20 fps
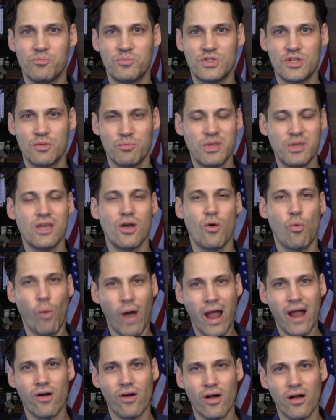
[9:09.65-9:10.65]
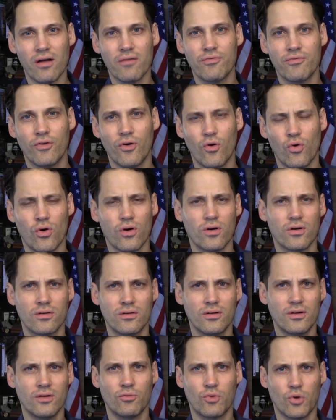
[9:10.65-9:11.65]
to be aware of, or
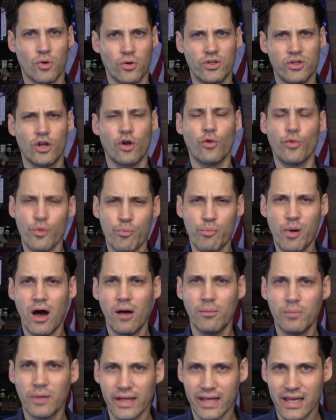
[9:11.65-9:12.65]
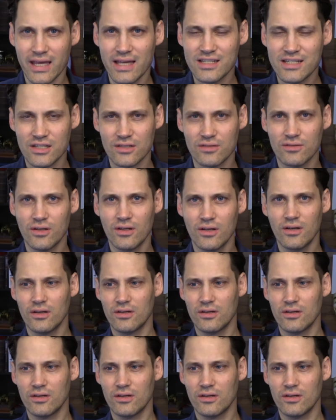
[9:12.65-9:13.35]
we're, you know, the public isn't